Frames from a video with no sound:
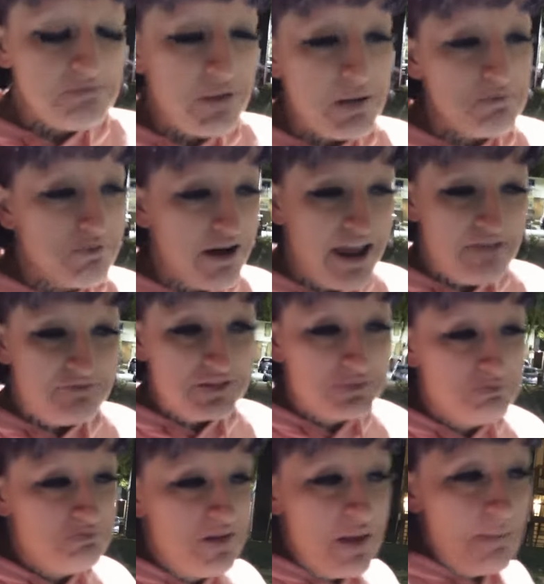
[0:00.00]
my breath is
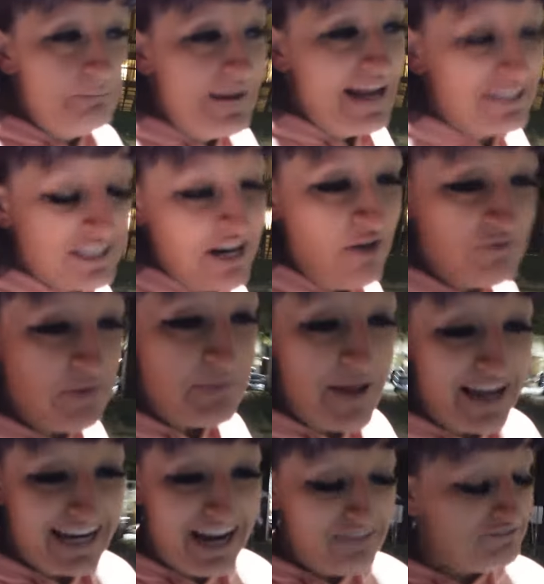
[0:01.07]
bouncing off the
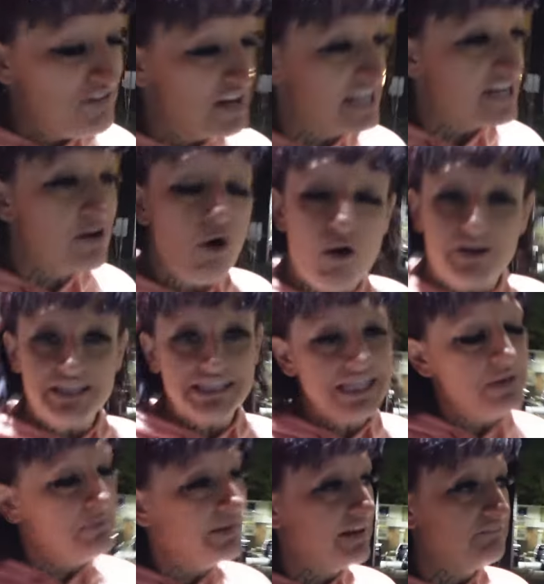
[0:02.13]
back of that fucking car and it's
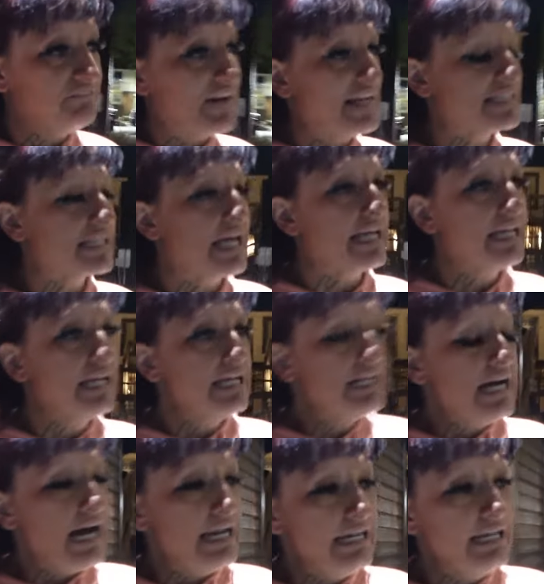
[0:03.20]
hit me in the face like.
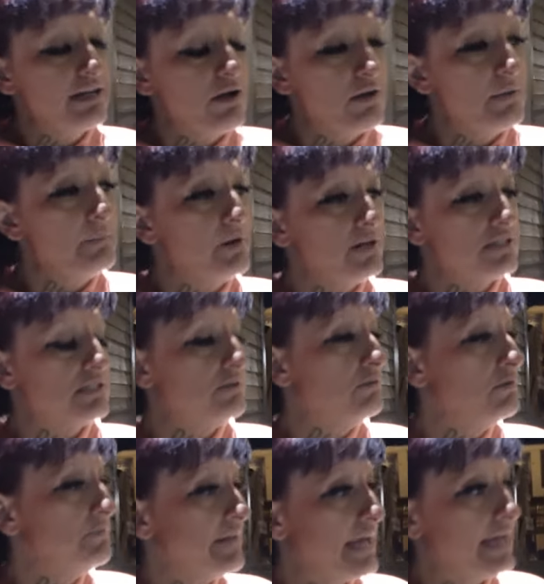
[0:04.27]
I need to go to the emergency
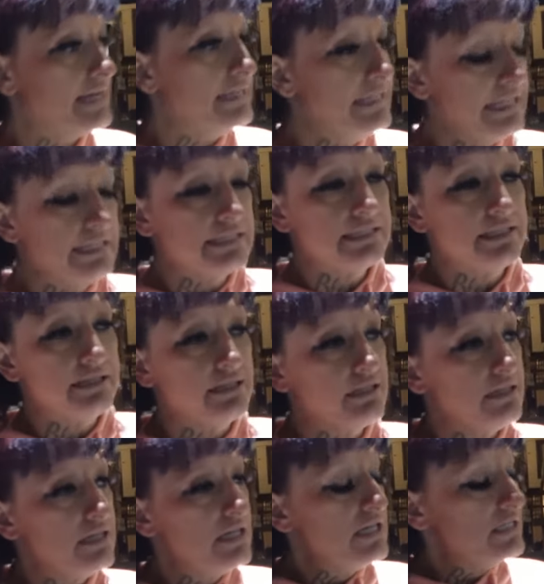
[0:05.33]
room. They had a dentist there.
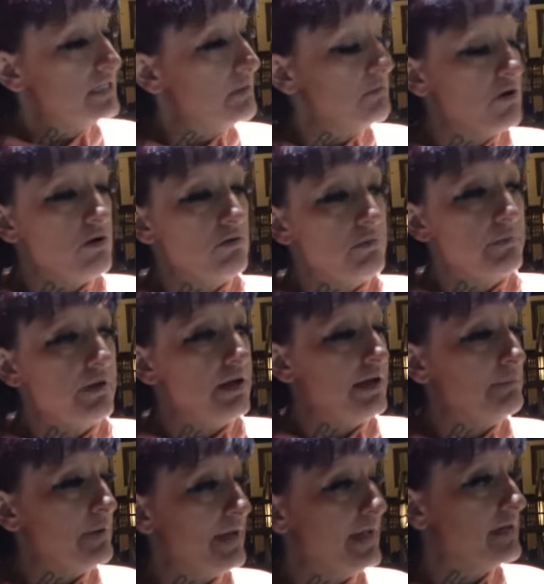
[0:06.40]
Something wrong.
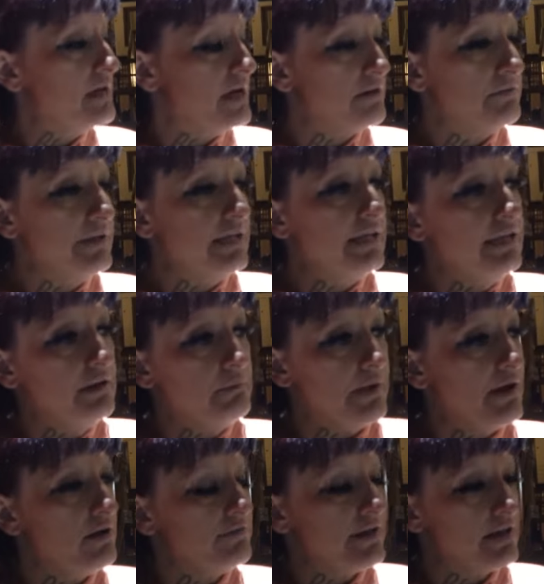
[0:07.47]
I might have gonorrhea in the
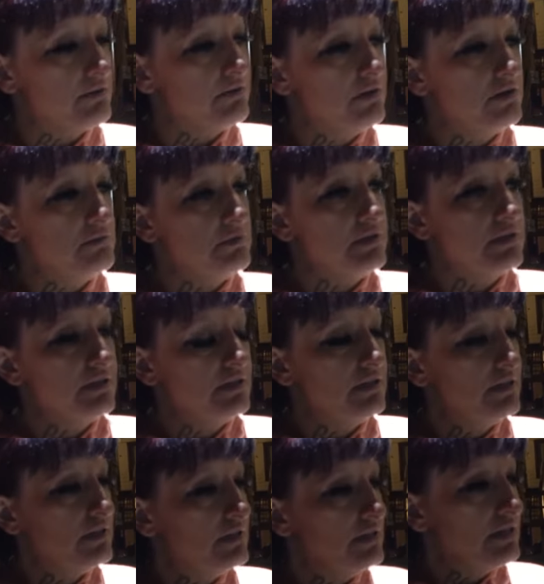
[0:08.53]
mouth. I don't know.
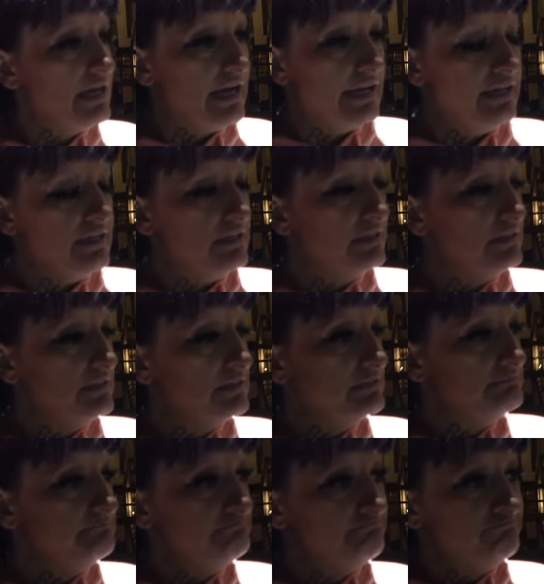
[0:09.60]
Nah, yeah, hey. pray, we gonna
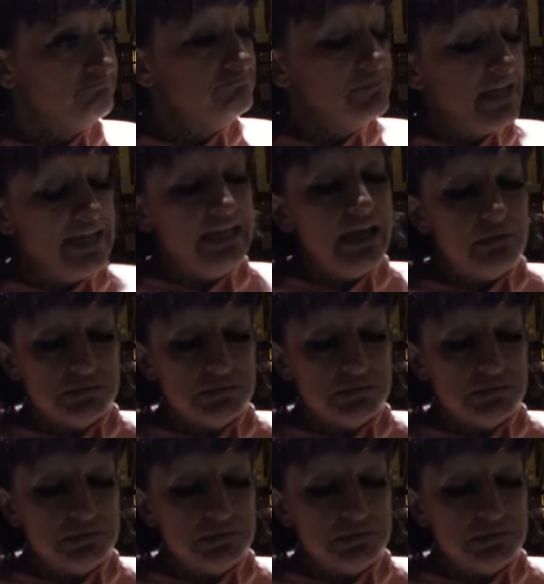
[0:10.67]
pray you ain't got all Hey, that. Uh,